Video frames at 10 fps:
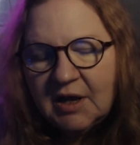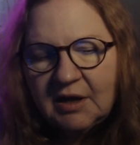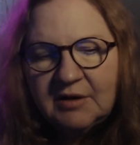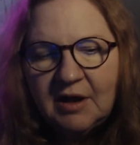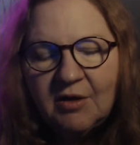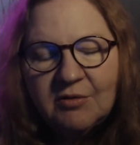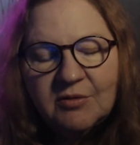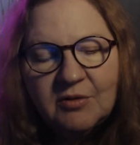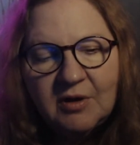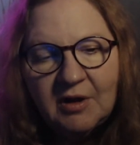And
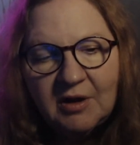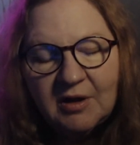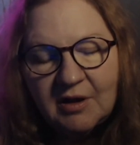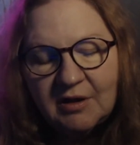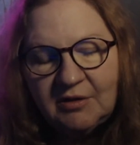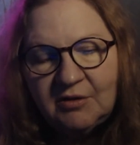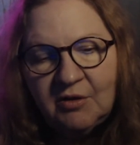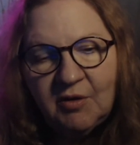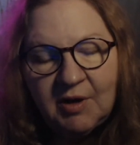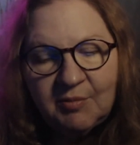now, you
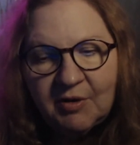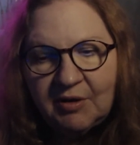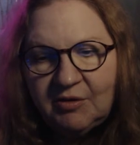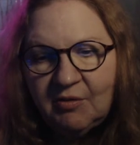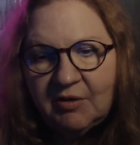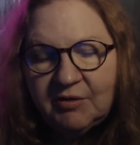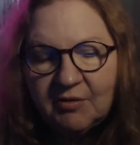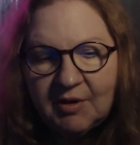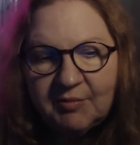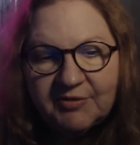all
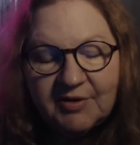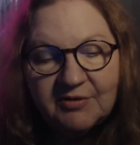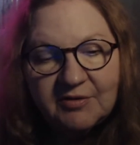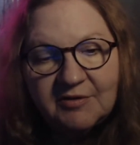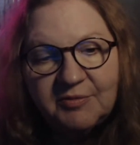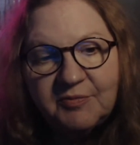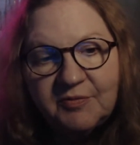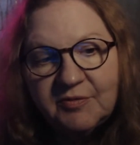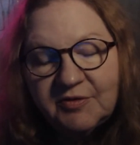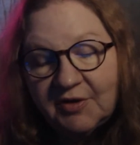know I'm a
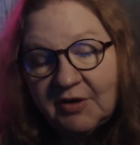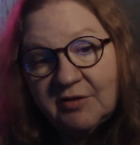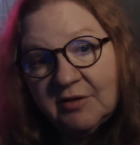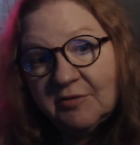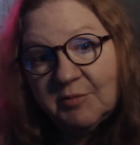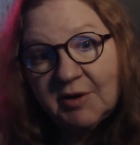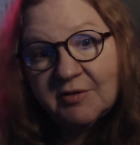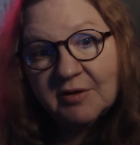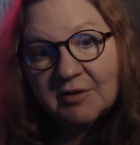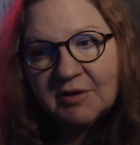sensitive
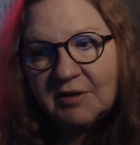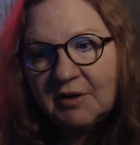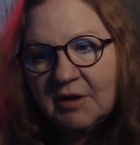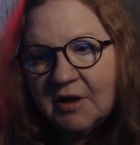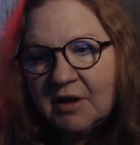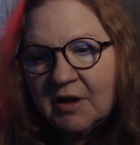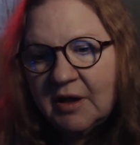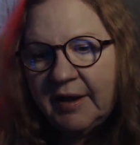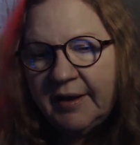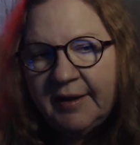basically.
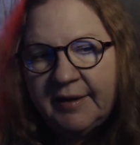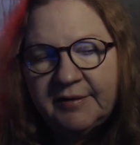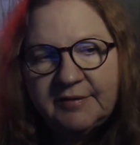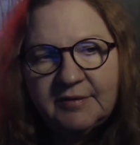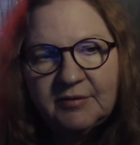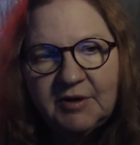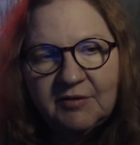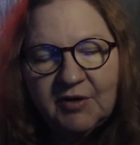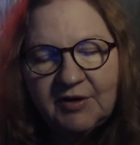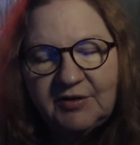And
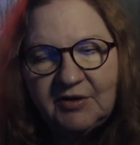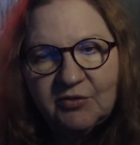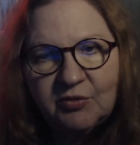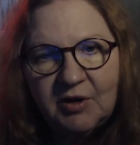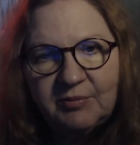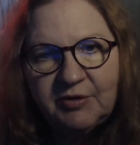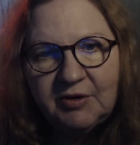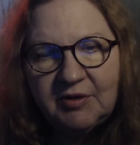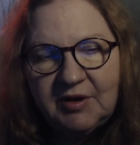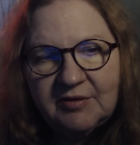whenever I see Trump,
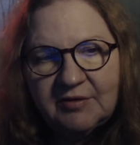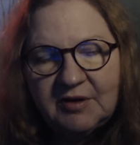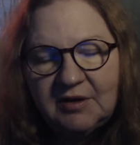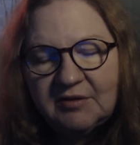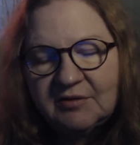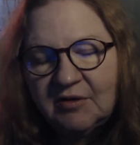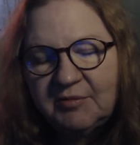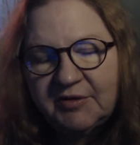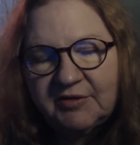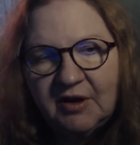he's so
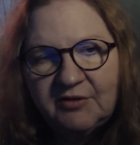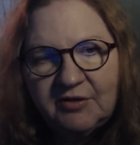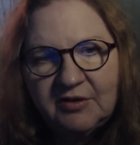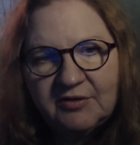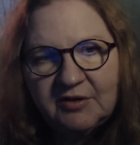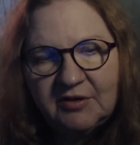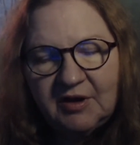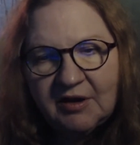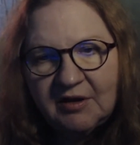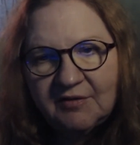misogynist and
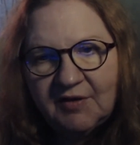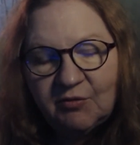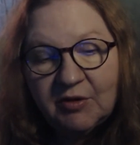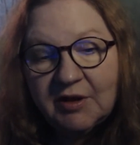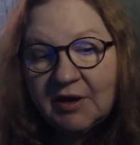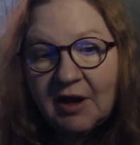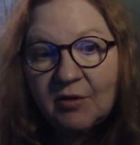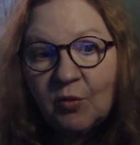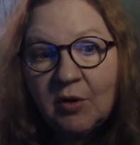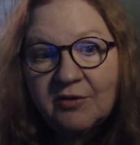negative. I really
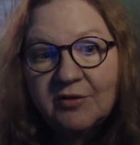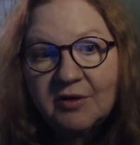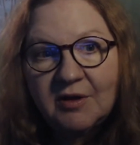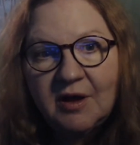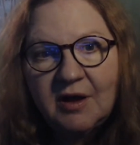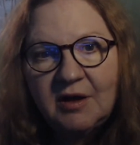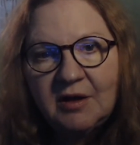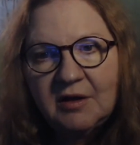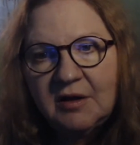can't watch the guy.